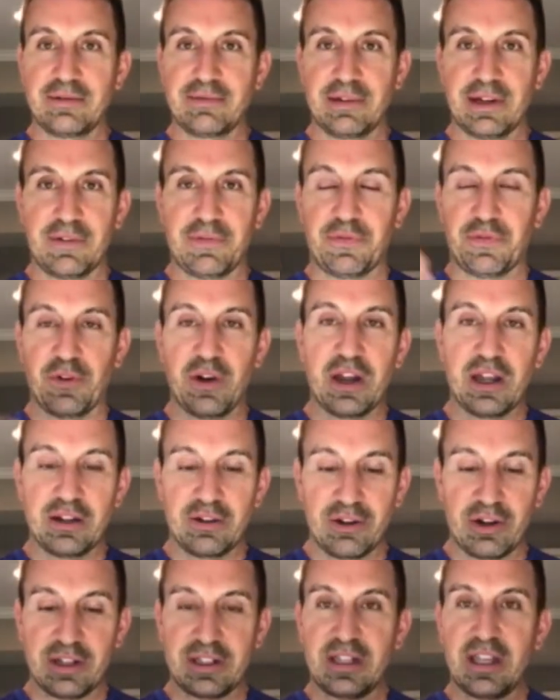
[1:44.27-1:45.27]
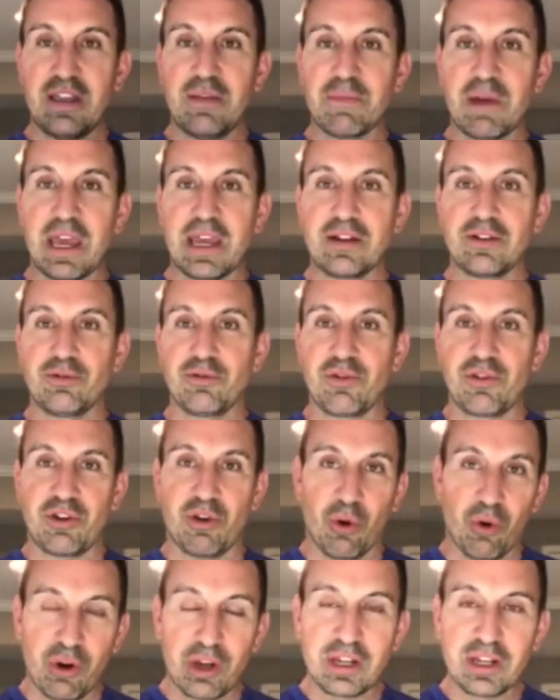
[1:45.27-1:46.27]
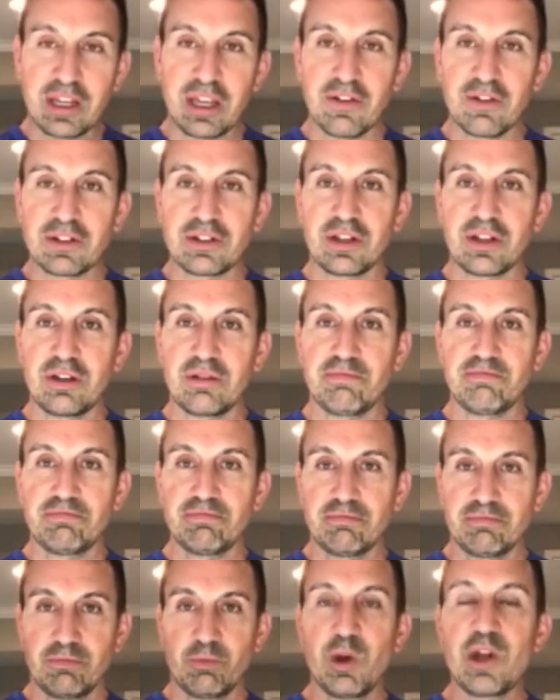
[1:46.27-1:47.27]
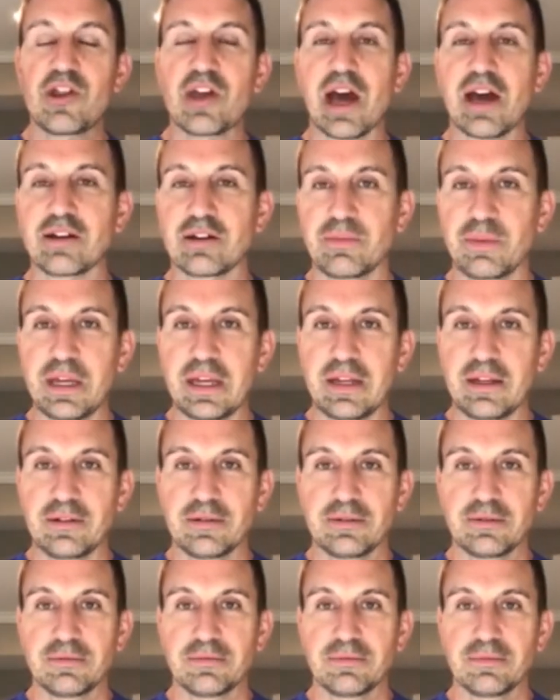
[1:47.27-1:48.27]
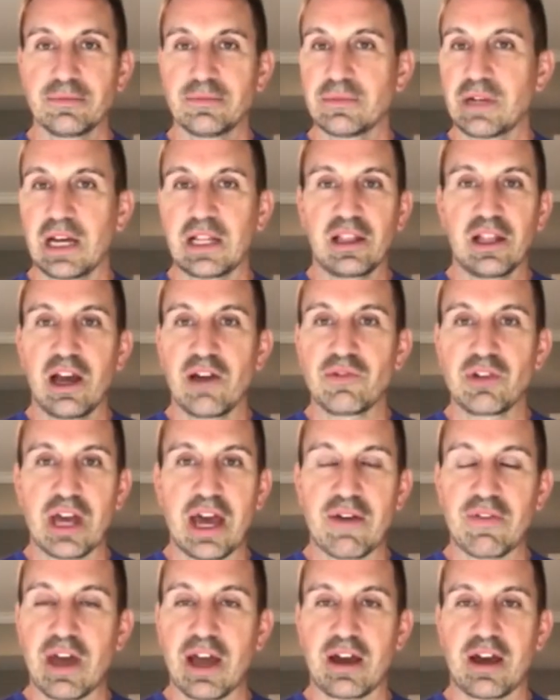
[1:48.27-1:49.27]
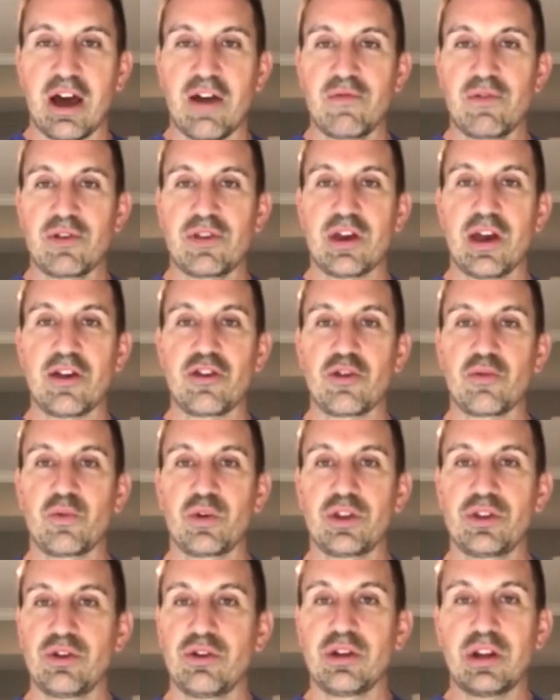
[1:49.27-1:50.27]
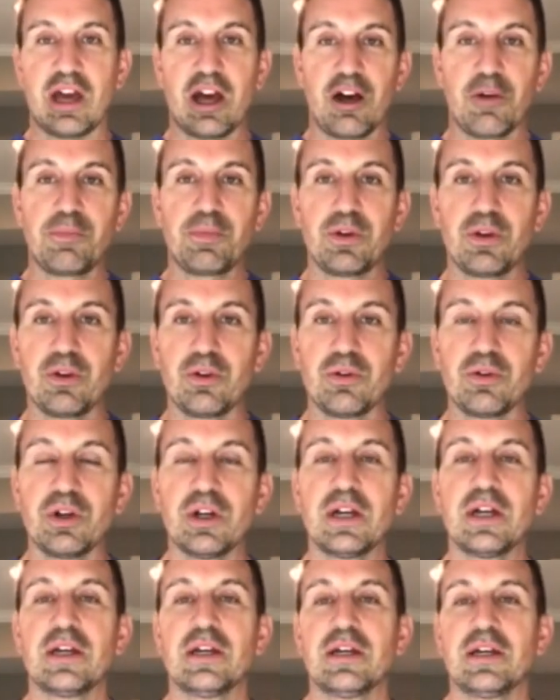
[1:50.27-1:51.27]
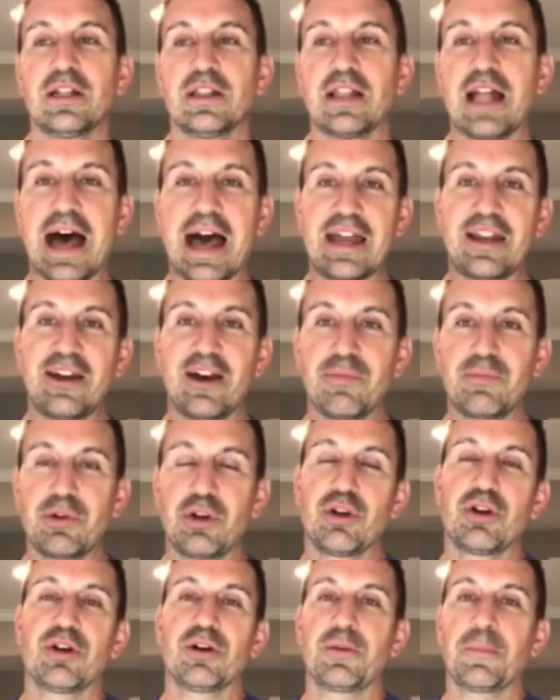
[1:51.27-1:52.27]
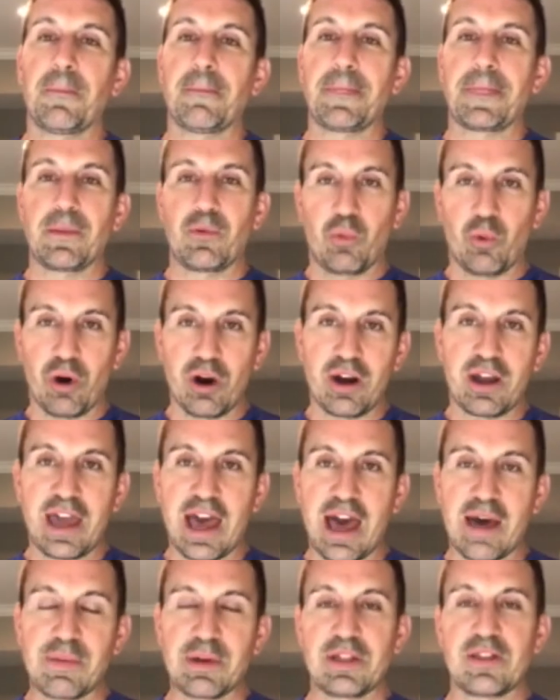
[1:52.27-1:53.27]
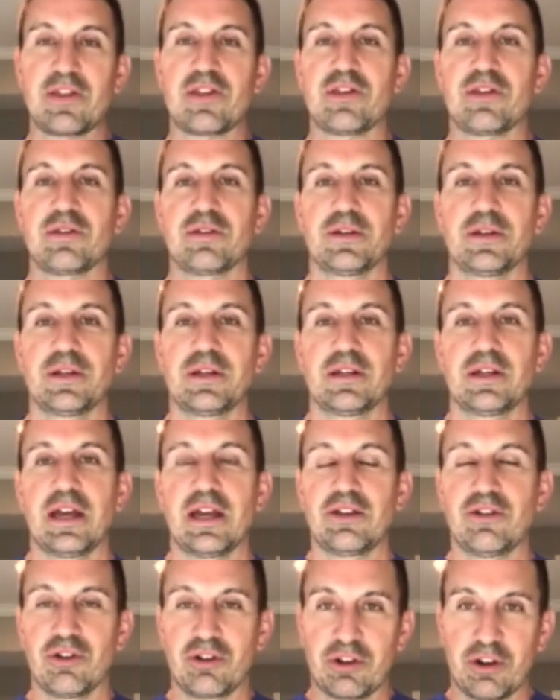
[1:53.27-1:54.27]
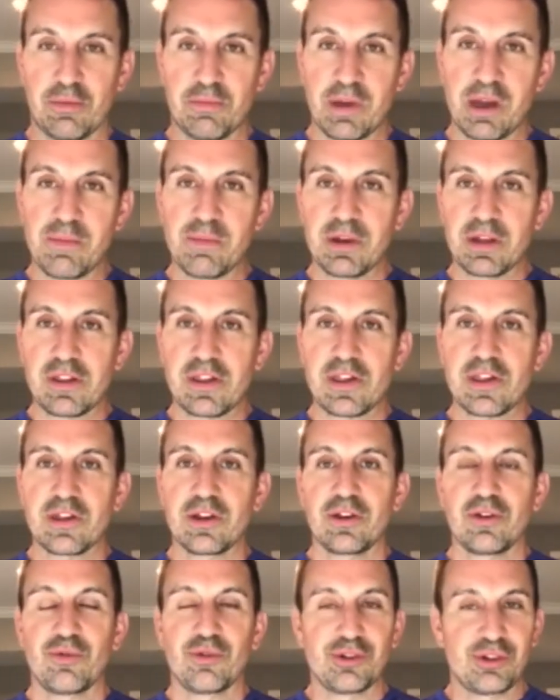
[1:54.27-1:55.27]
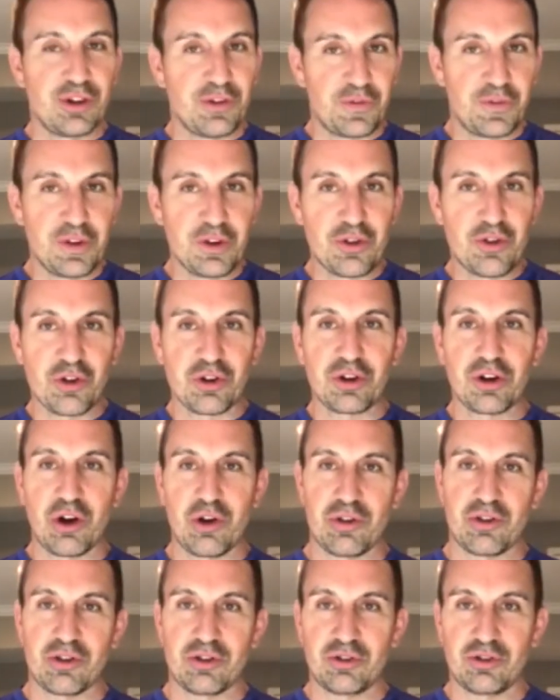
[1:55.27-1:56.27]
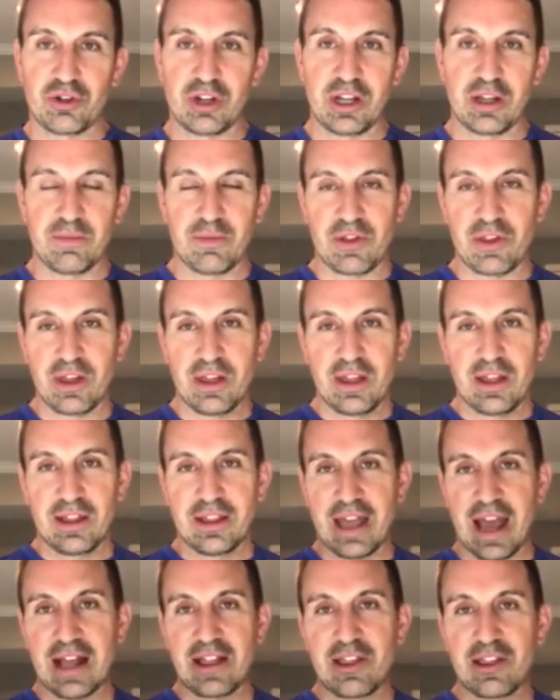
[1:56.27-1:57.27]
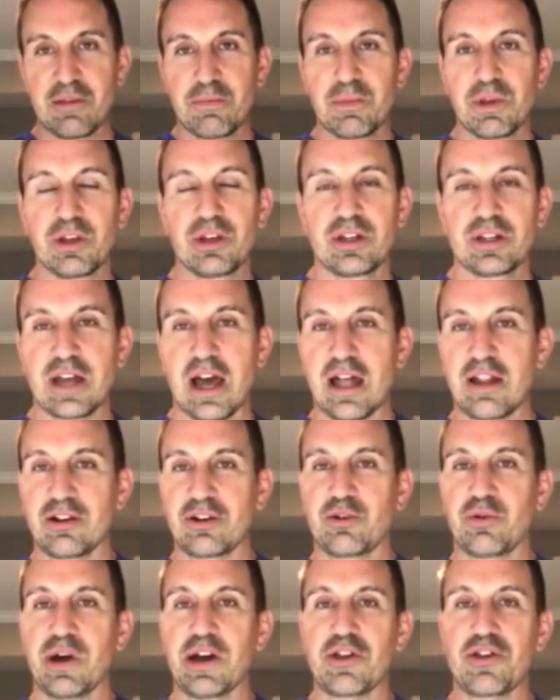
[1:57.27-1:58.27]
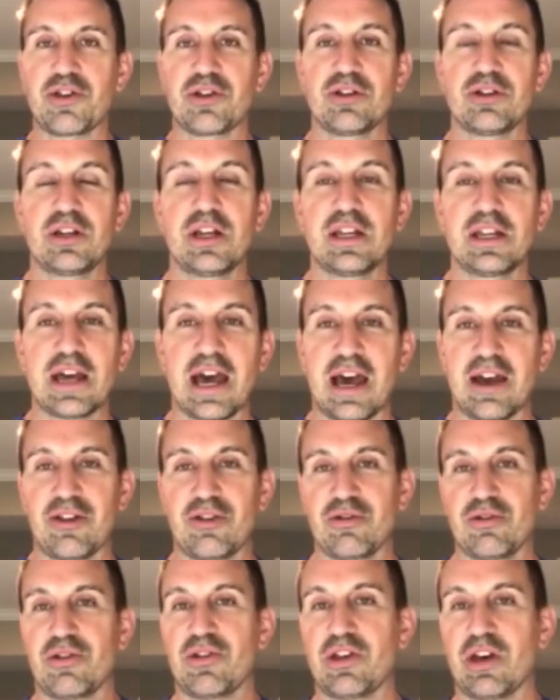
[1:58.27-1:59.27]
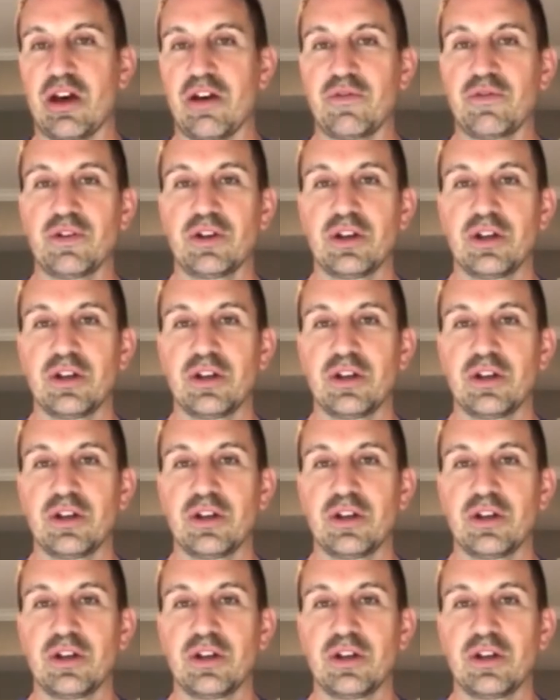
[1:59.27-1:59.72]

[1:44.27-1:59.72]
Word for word: a friend or a teammate who's going to give it to you, reach out to me. I'd love to have that conversation with you and help you line up your work habits, and your commitments with your future goals and dreams? That's the million dollar question you need to ask yourself.